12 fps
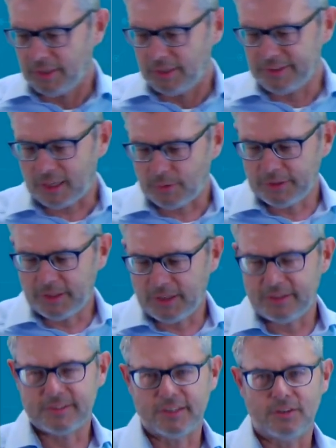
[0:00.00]
And
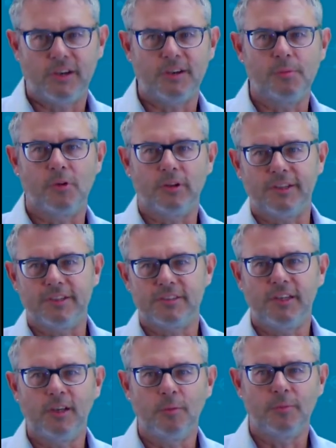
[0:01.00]
nowadays, a very modern
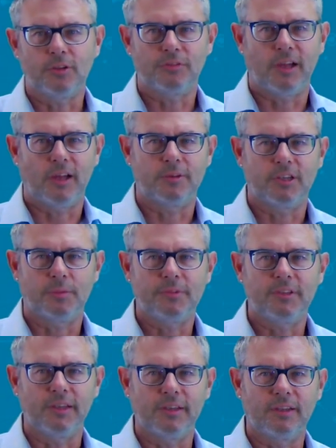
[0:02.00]
single mode fiber
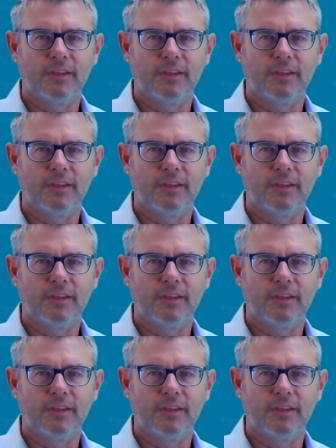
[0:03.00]
optic